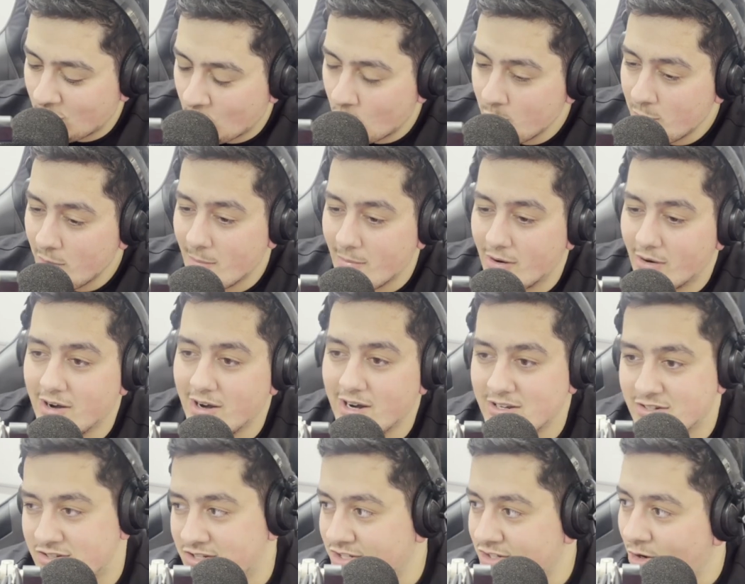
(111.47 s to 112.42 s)
Cooper Murray
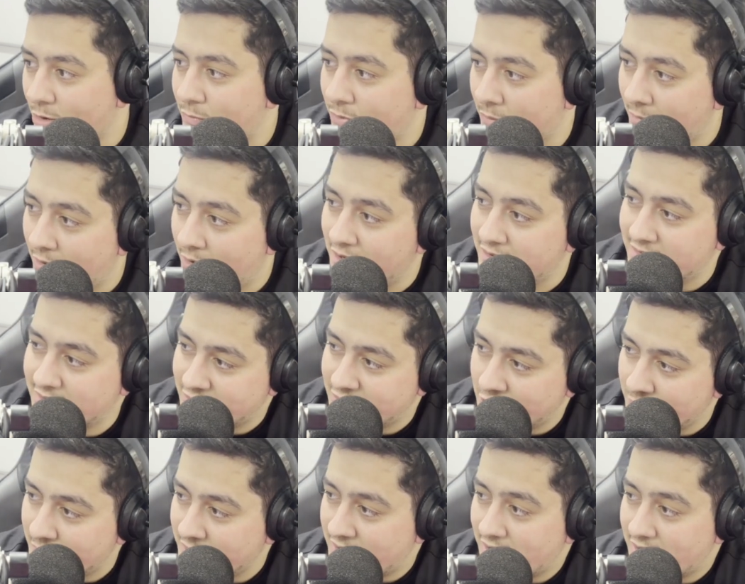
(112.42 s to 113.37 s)
has just got promoted to
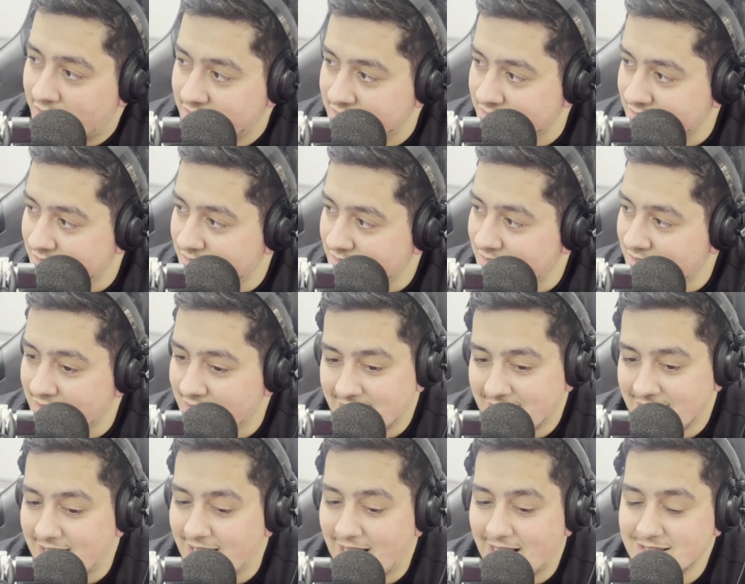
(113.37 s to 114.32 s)
Supercars. Mm.
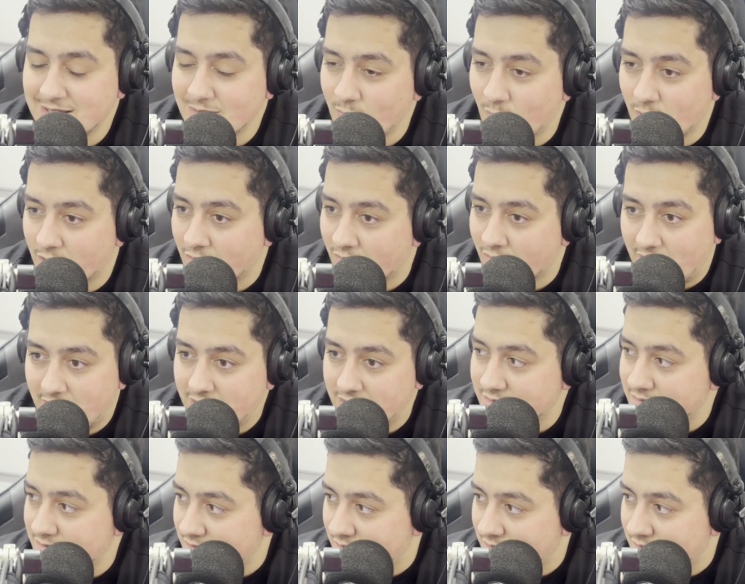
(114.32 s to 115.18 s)
He hasn't won a race